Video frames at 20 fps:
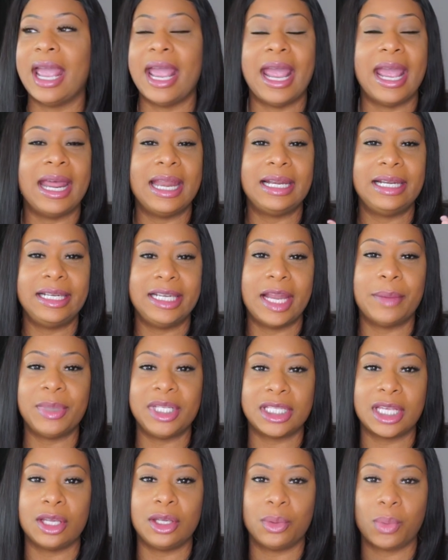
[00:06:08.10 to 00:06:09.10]
And let
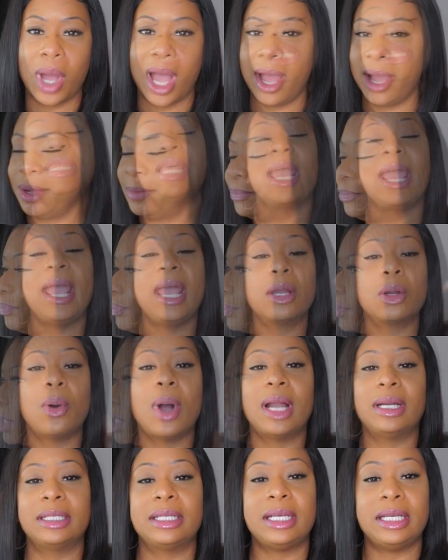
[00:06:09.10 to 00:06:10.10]
me tell you why. The hair
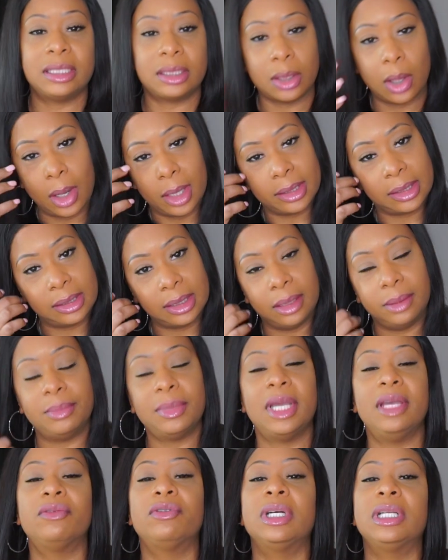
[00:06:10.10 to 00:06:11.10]
quality is
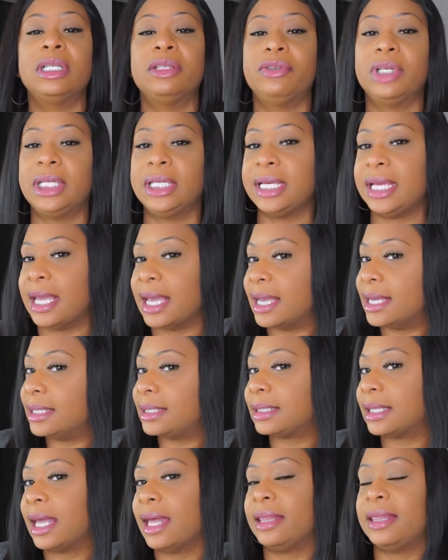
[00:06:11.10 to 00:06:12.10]
awesome. It really, really
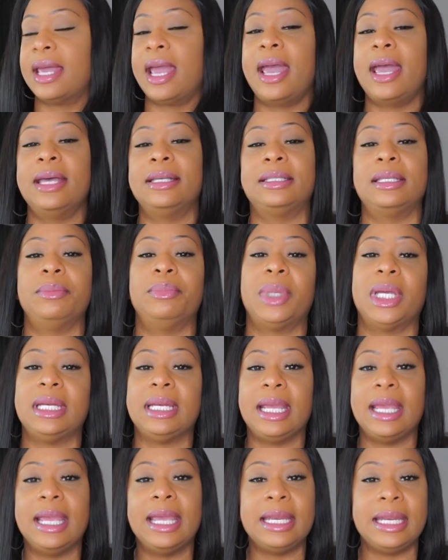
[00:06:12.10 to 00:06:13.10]
is. There hasn't
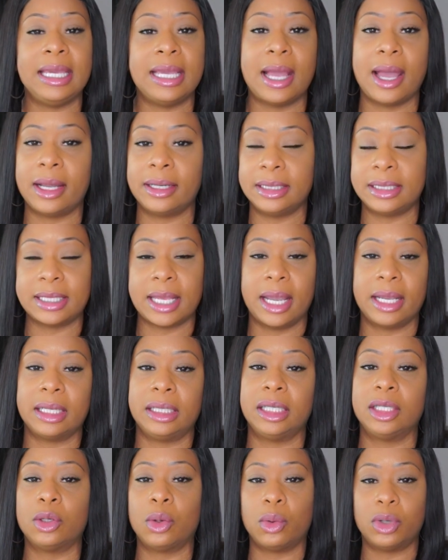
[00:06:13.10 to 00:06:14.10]
been any kind of
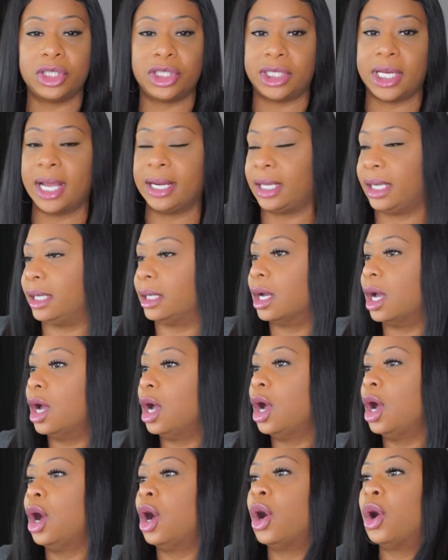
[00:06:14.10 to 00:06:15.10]
tangling or shedding
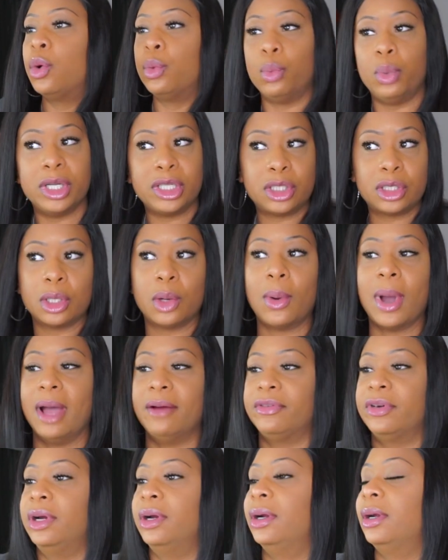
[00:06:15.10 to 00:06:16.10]

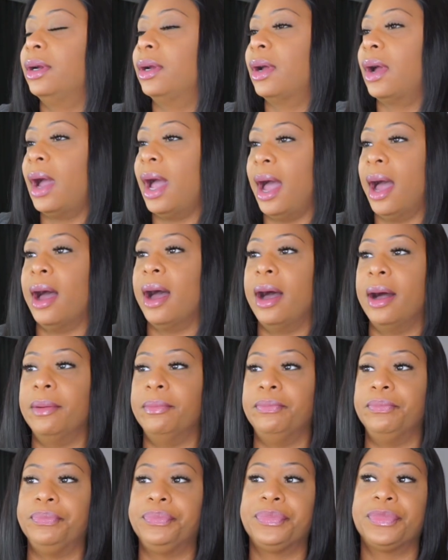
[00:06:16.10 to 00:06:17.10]
whatsoever.
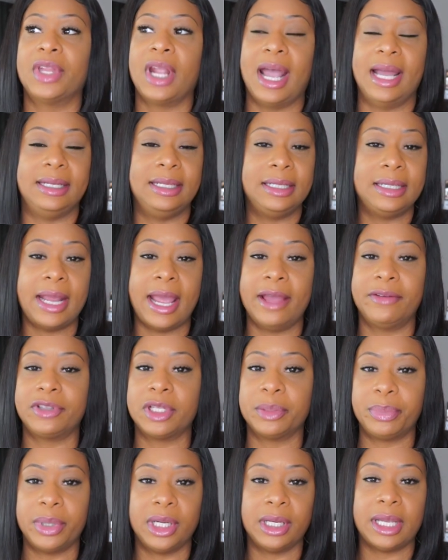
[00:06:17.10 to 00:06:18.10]
I didn't have
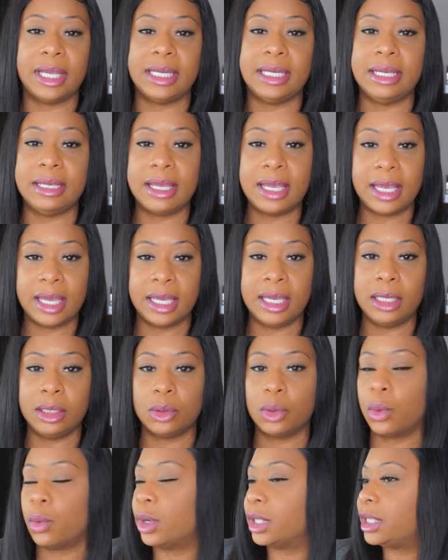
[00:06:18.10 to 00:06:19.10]
to put any
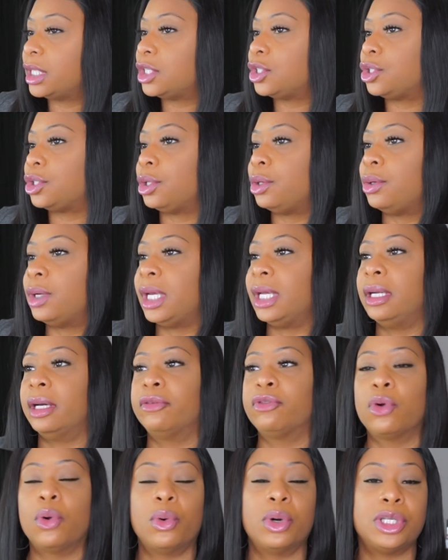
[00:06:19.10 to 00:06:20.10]
heat on this unit.
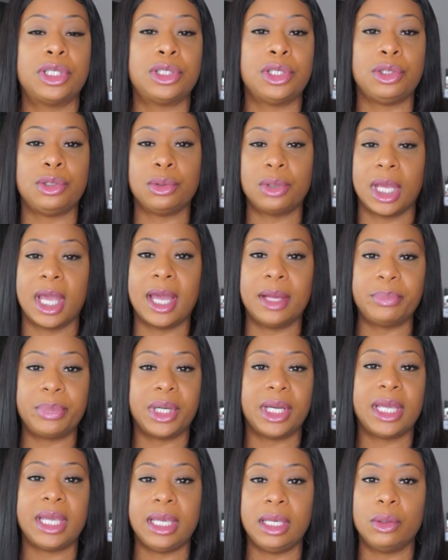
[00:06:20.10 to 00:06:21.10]
Of course, you can
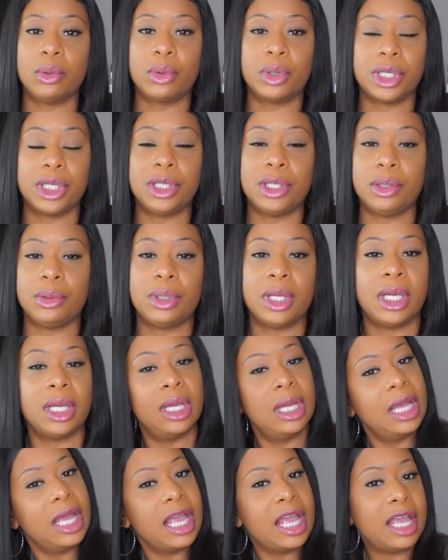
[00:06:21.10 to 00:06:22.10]
put heat on a
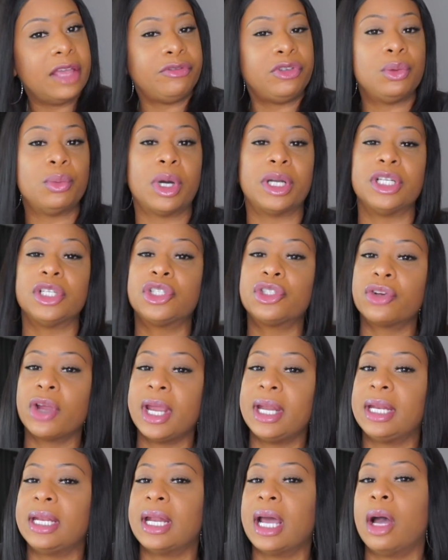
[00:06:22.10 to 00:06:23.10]
unit if you want to
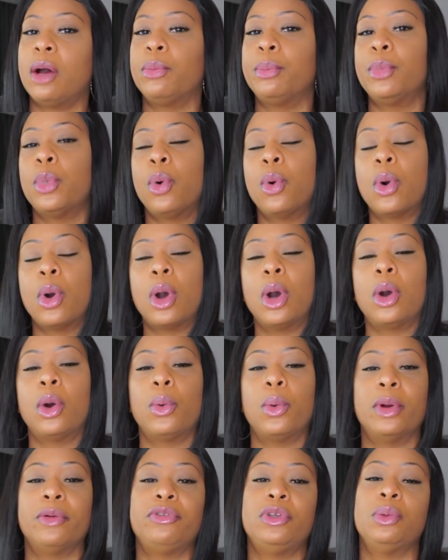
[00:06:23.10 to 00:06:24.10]
straighten it out more,
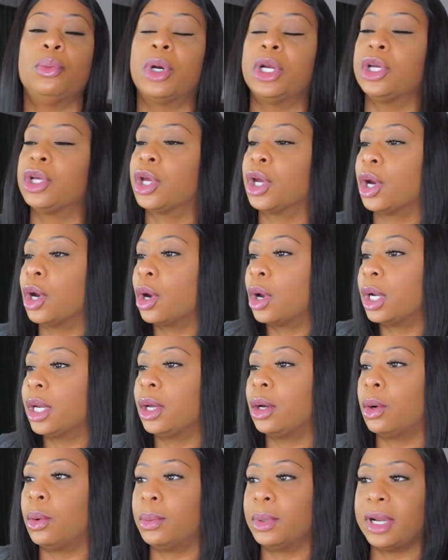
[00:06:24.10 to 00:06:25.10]
or if you want to curl
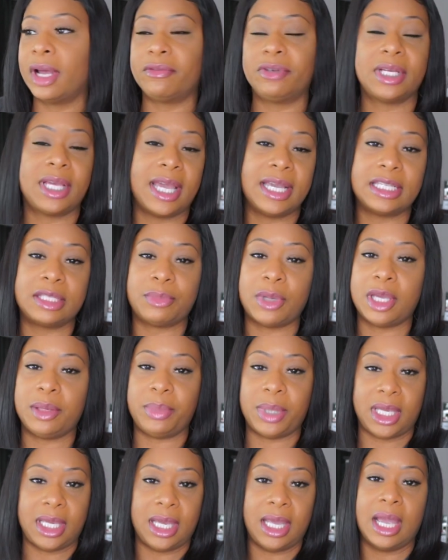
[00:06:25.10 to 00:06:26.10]
it, or whatever the case may
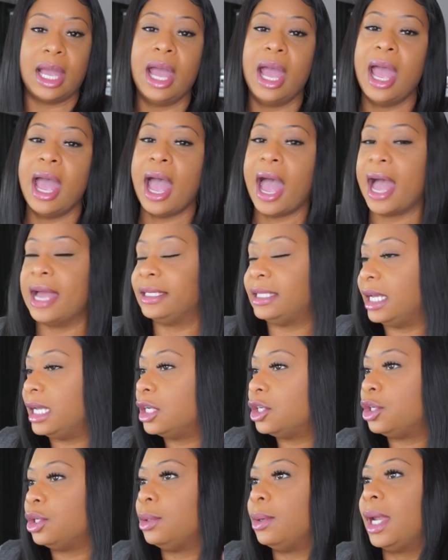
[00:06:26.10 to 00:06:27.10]
be. I
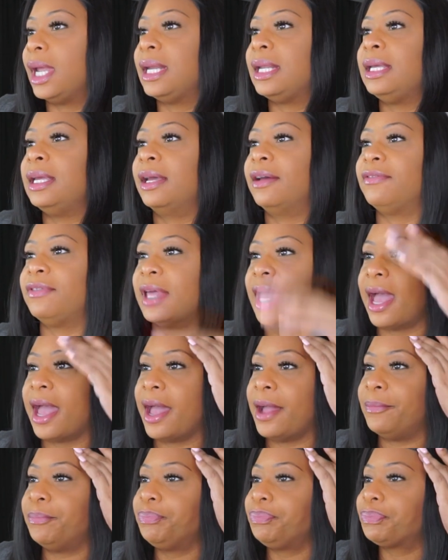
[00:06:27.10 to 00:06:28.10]
didn't do any of
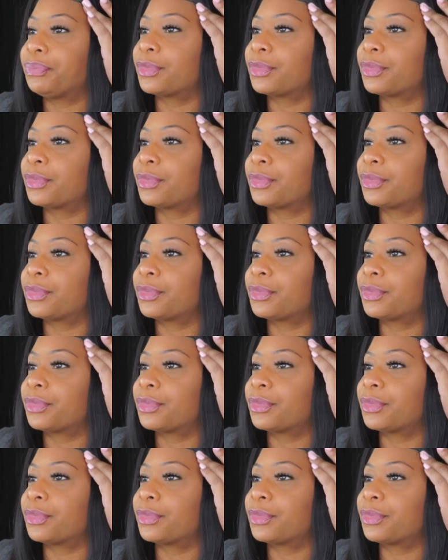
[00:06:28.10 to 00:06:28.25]
that.